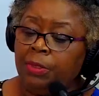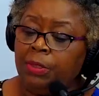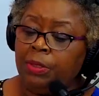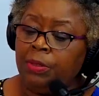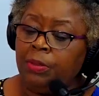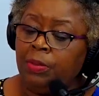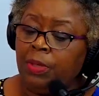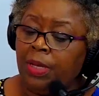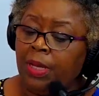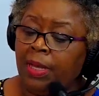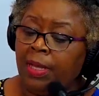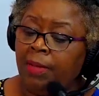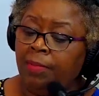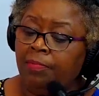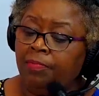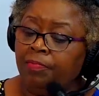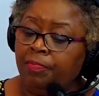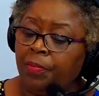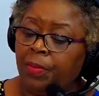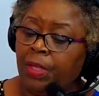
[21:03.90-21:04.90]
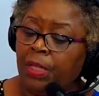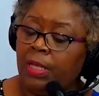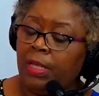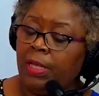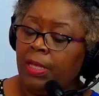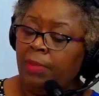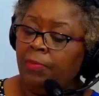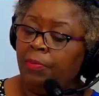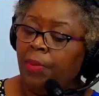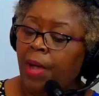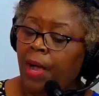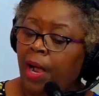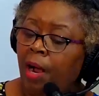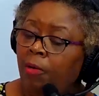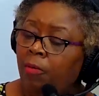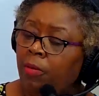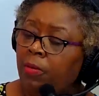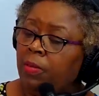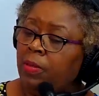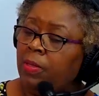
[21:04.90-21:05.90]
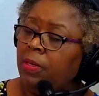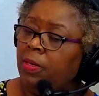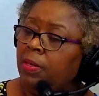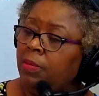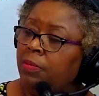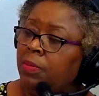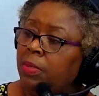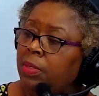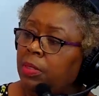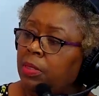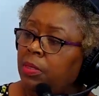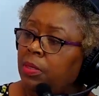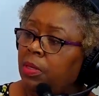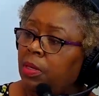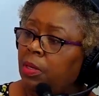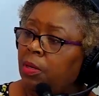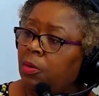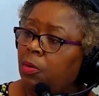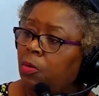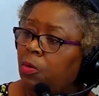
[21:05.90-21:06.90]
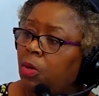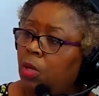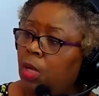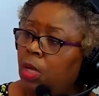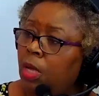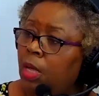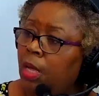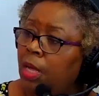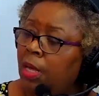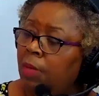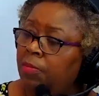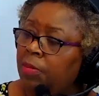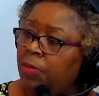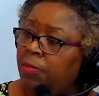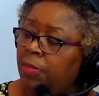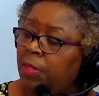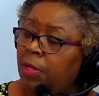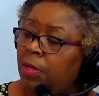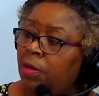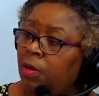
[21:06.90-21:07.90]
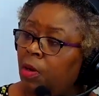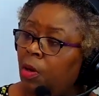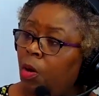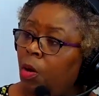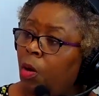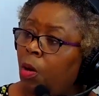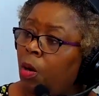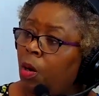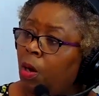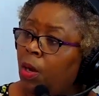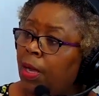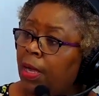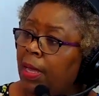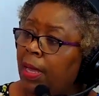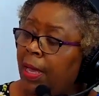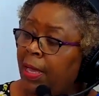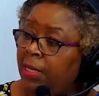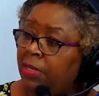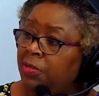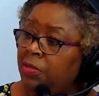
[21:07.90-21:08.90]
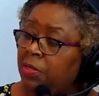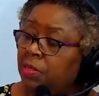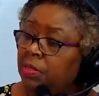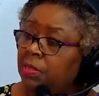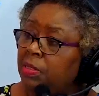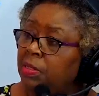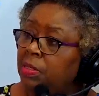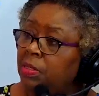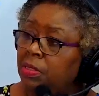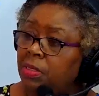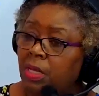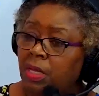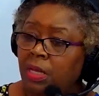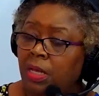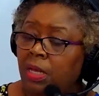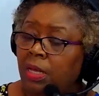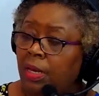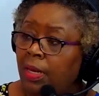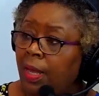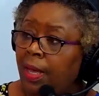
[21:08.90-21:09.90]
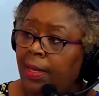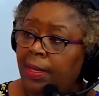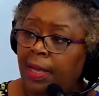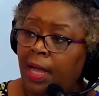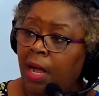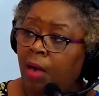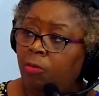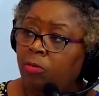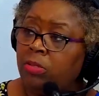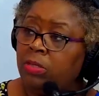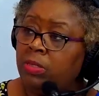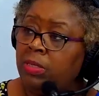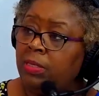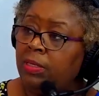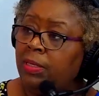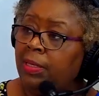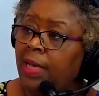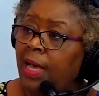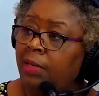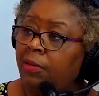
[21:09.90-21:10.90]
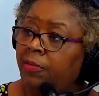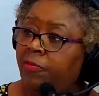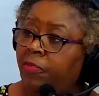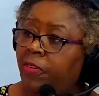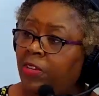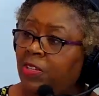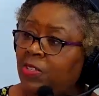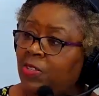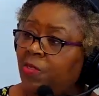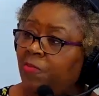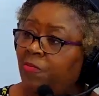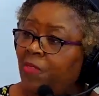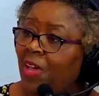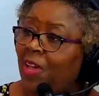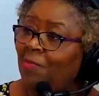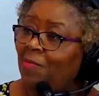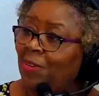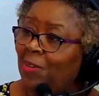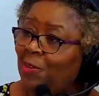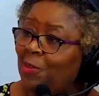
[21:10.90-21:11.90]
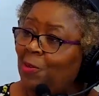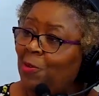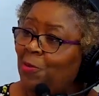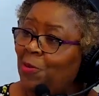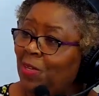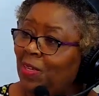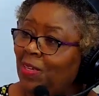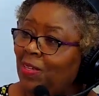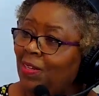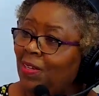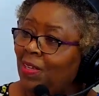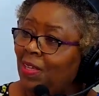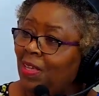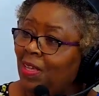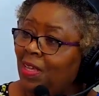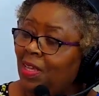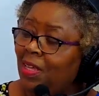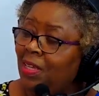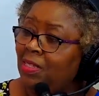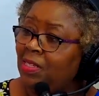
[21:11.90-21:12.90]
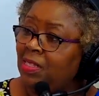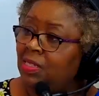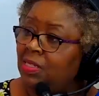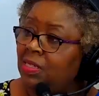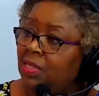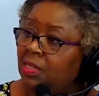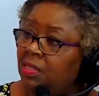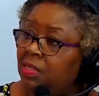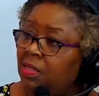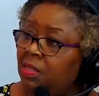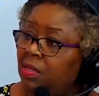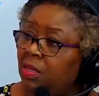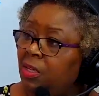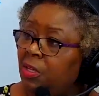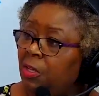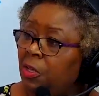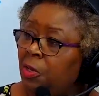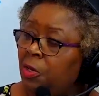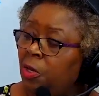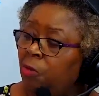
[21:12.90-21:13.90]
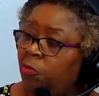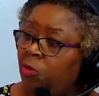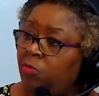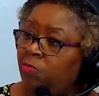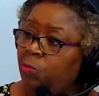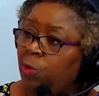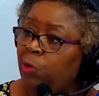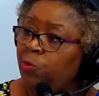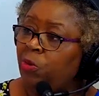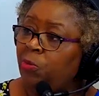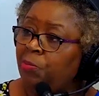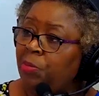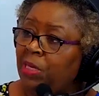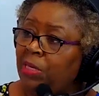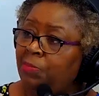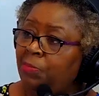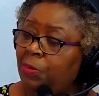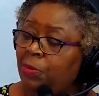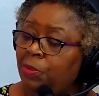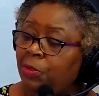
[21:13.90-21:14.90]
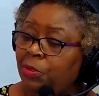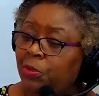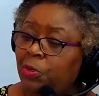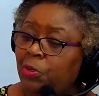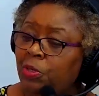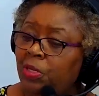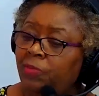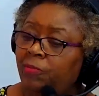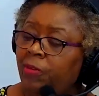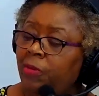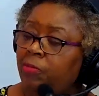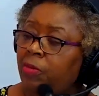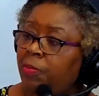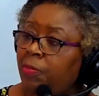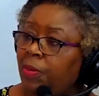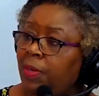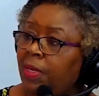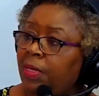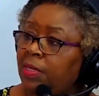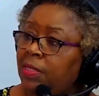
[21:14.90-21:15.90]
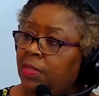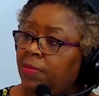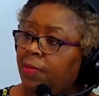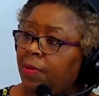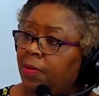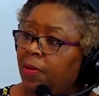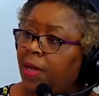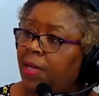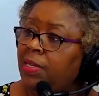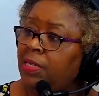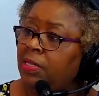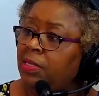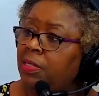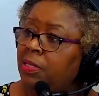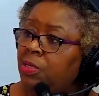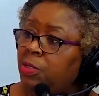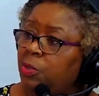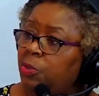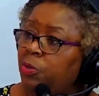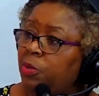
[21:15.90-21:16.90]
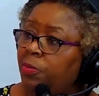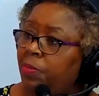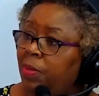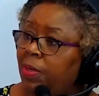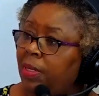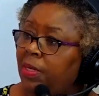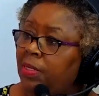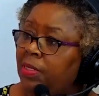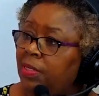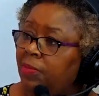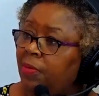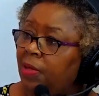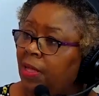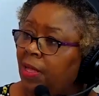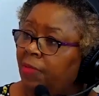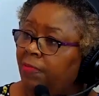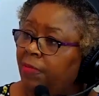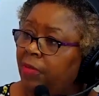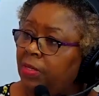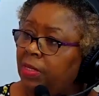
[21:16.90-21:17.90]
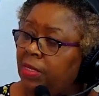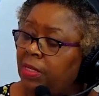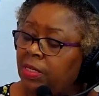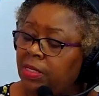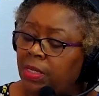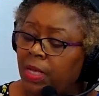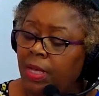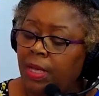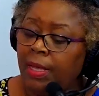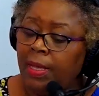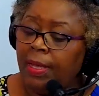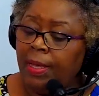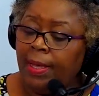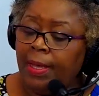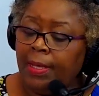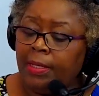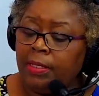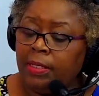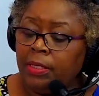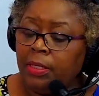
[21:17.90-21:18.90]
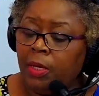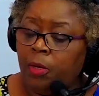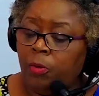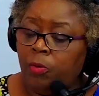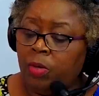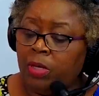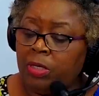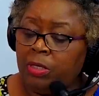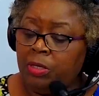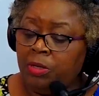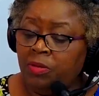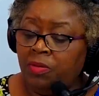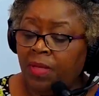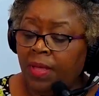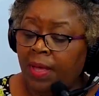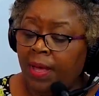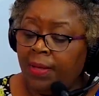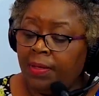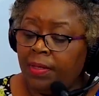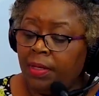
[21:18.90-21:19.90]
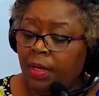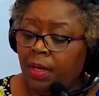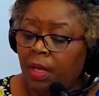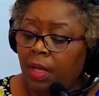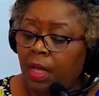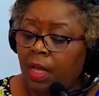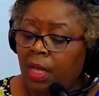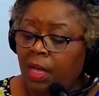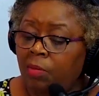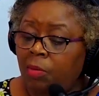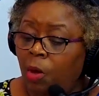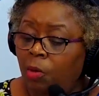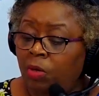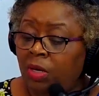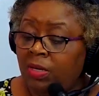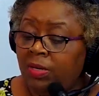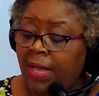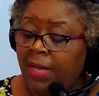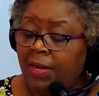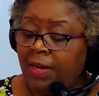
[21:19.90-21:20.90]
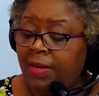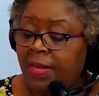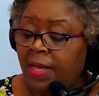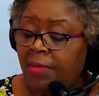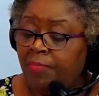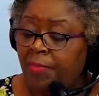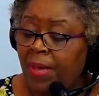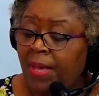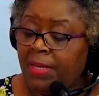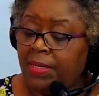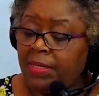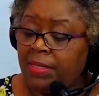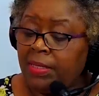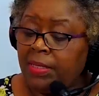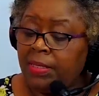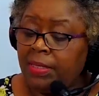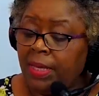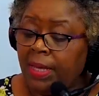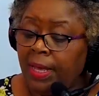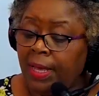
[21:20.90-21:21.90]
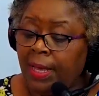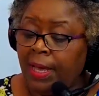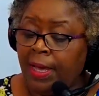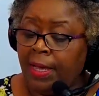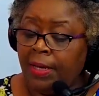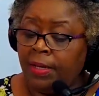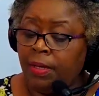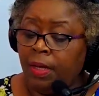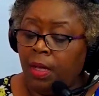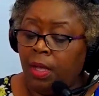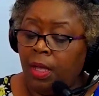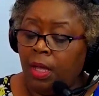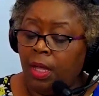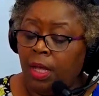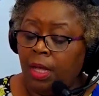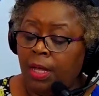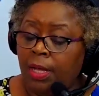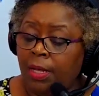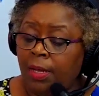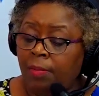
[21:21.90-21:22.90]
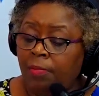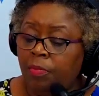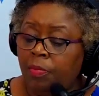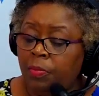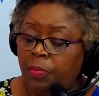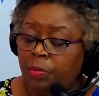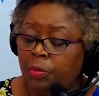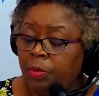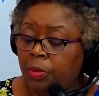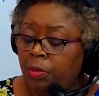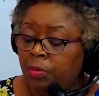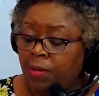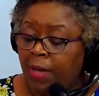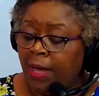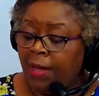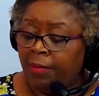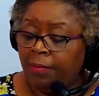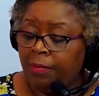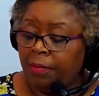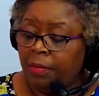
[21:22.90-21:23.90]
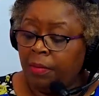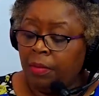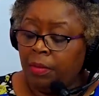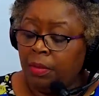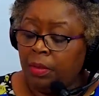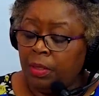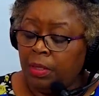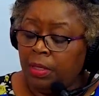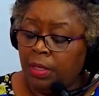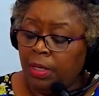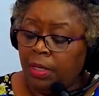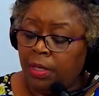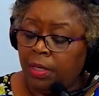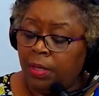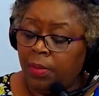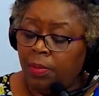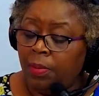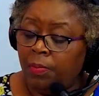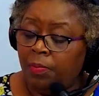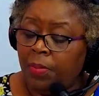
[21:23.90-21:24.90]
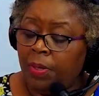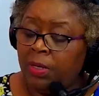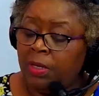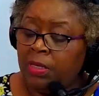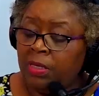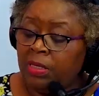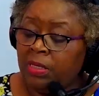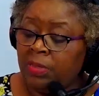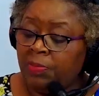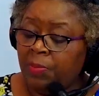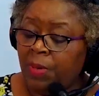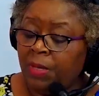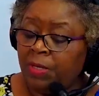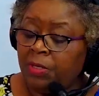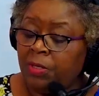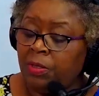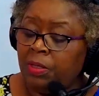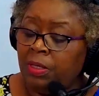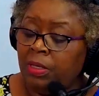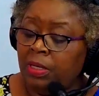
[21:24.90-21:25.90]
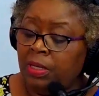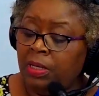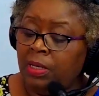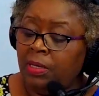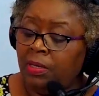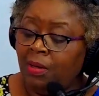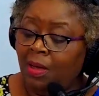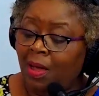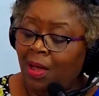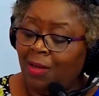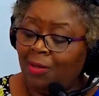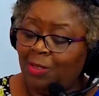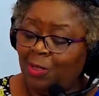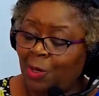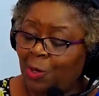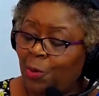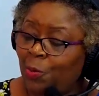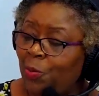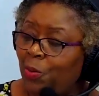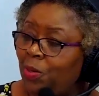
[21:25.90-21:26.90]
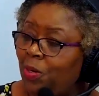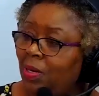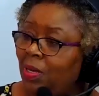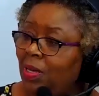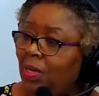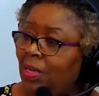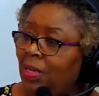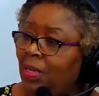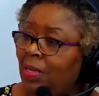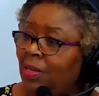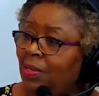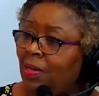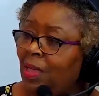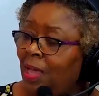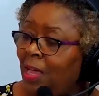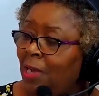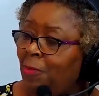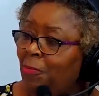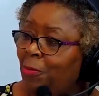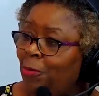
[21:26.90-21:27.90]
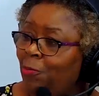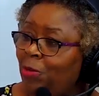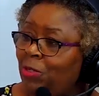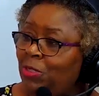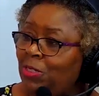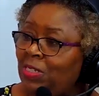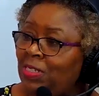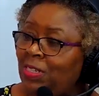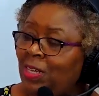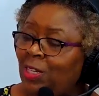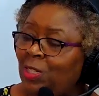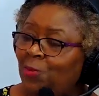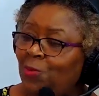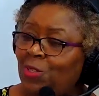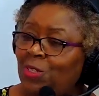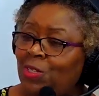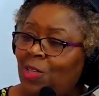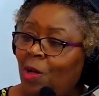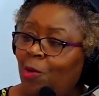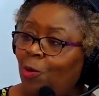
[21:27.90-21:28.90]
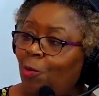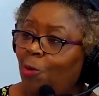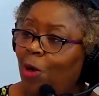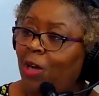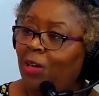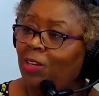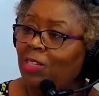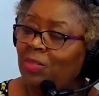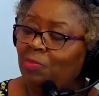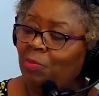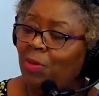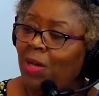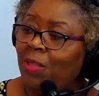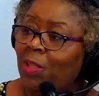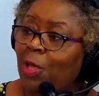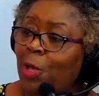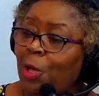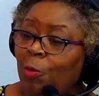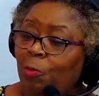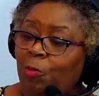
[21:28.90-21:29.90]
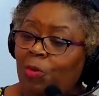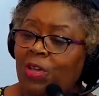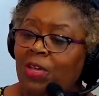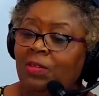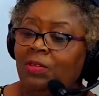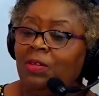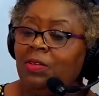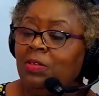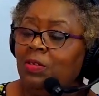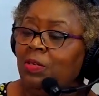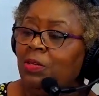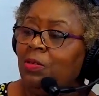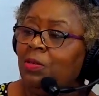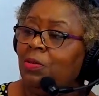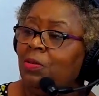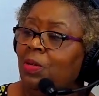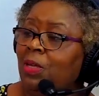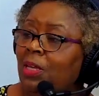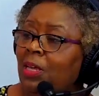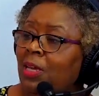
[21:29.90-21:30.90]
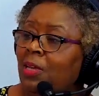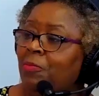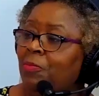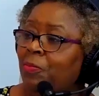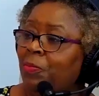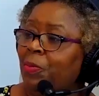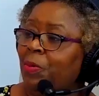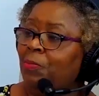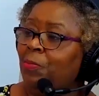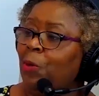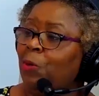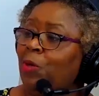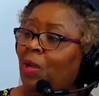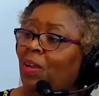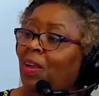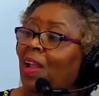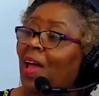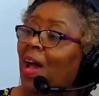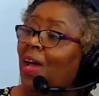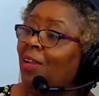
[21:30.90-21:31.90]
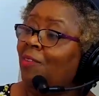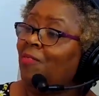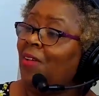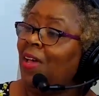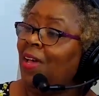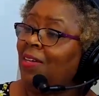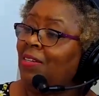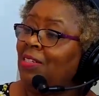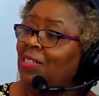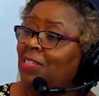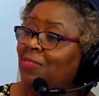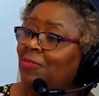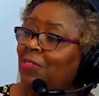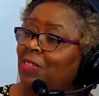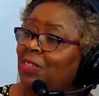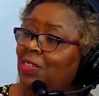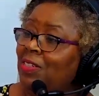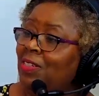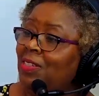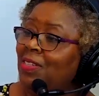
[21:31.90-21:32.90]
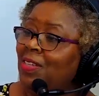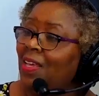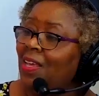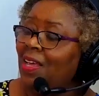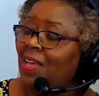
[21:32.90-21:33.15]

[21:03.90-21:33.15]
to empower them to know that there are agencies like ours, Denton County Friends of the Family, who can assist, with moving people truly from a place of crises to a place of confidence. And so we do that on a day-to-day basis and throughout the year, but especially in October and April, which is Sexual Assault Awareness Month, we get to do and promote a lot of activities